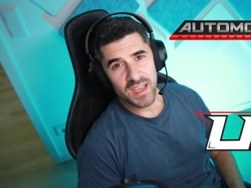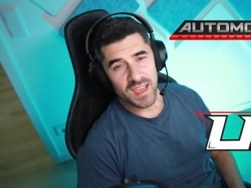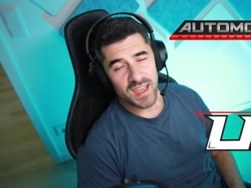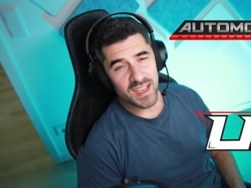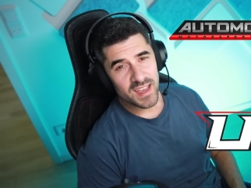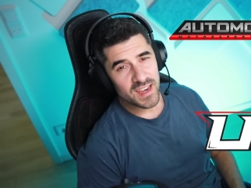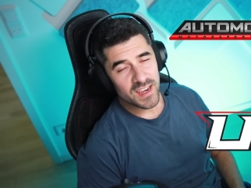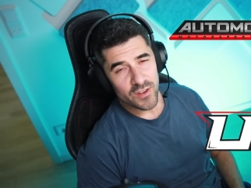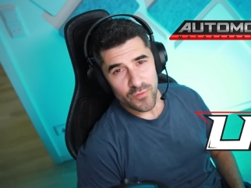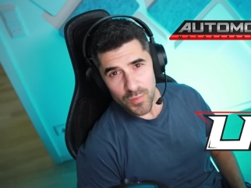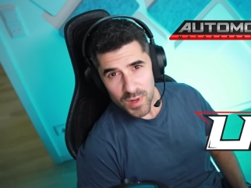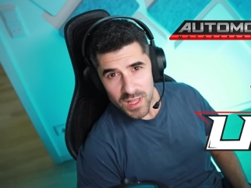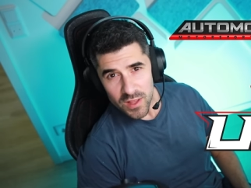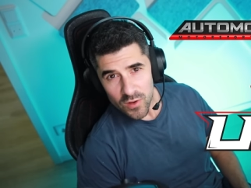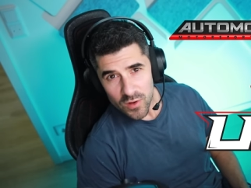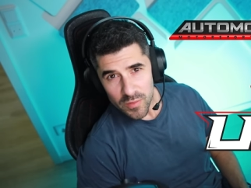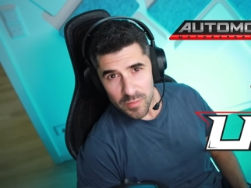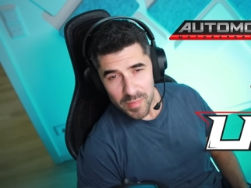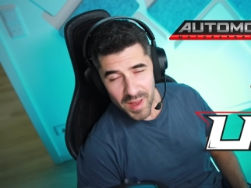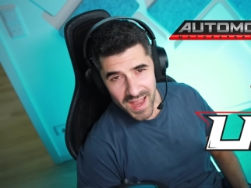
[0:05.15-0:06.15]
And if we
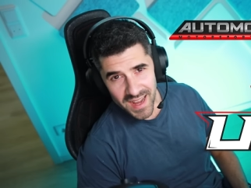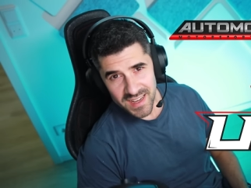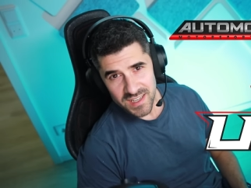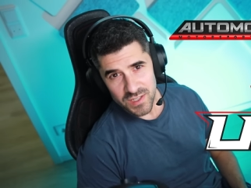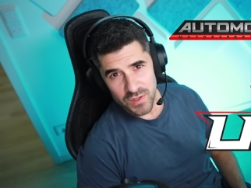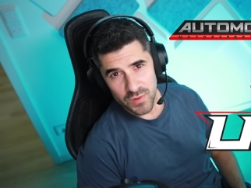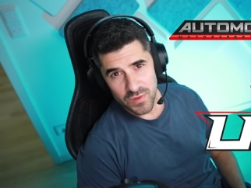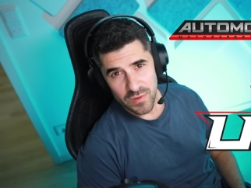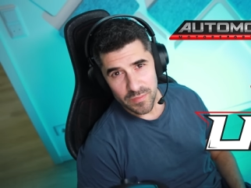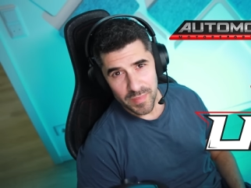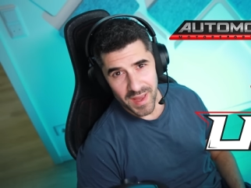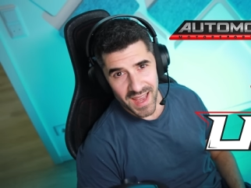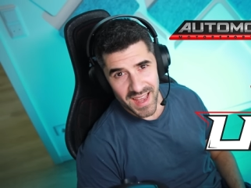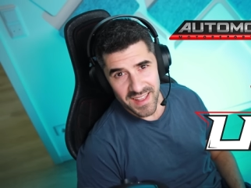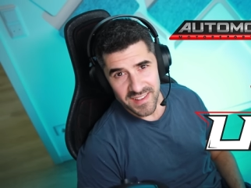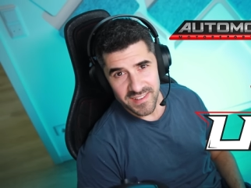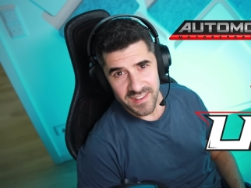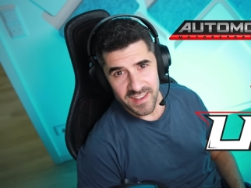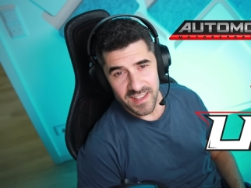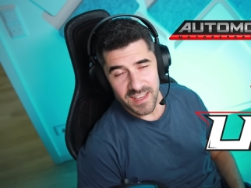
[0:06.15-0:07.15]
look back into the
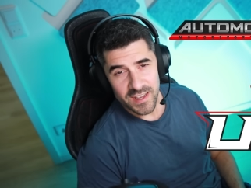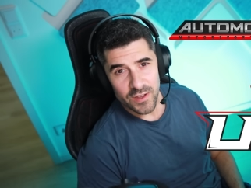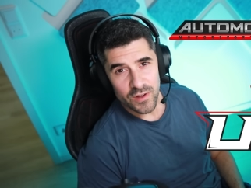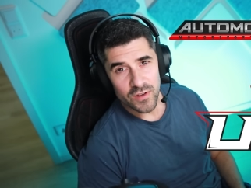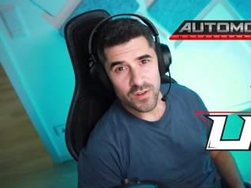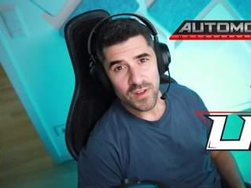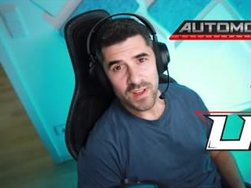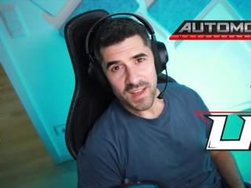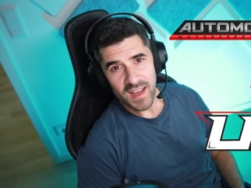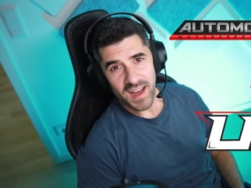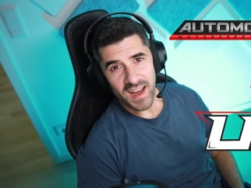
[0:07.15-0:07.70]
past a little,